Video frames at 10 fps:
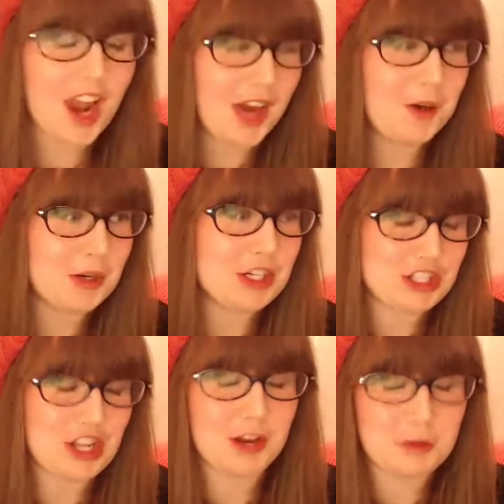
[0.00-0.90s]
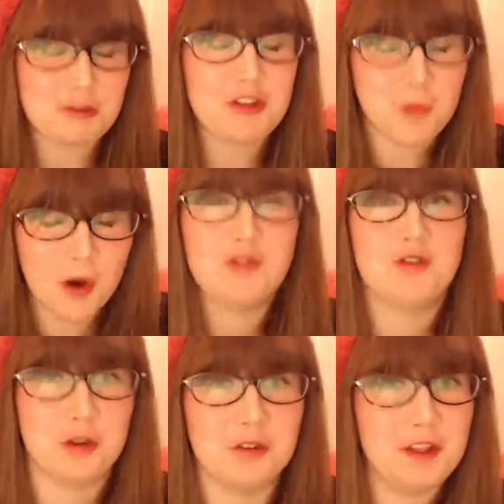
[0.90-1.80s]
I like watched like all
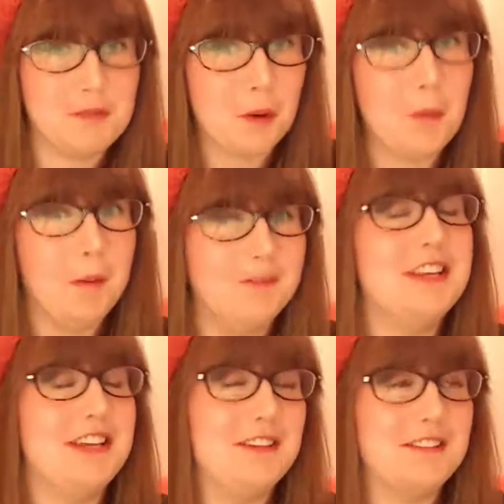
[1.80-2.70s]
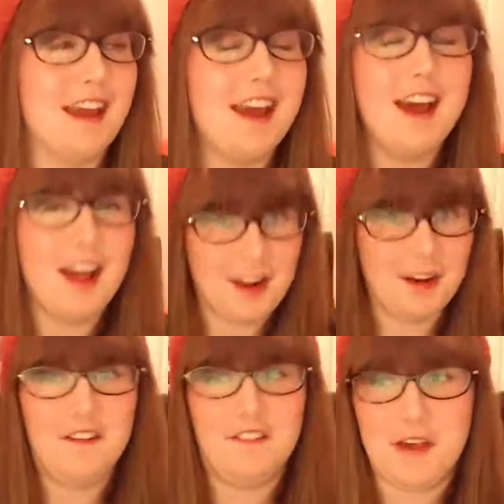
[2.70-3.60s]
200 of his prop up videos, like a
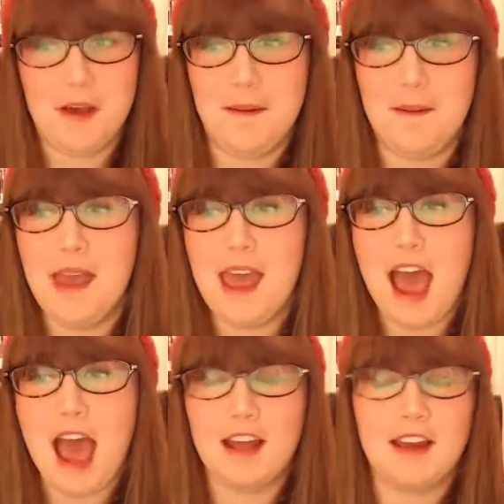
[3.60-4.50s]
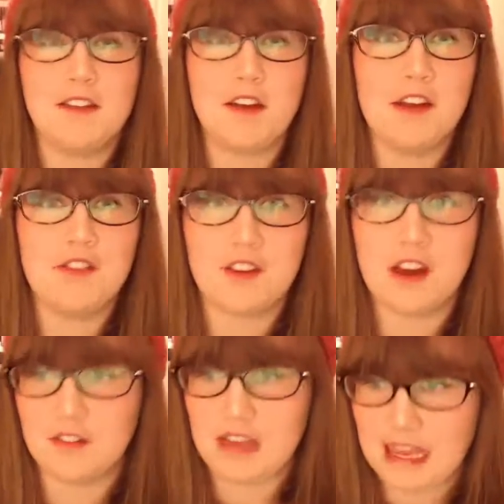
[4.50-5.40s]
lot of them, and I started just
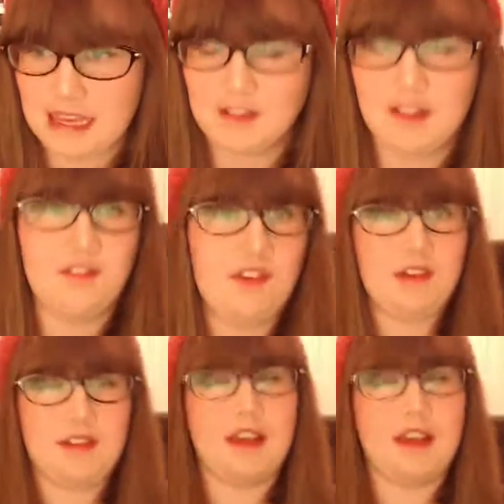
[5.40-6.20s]
kind of getting into these videos.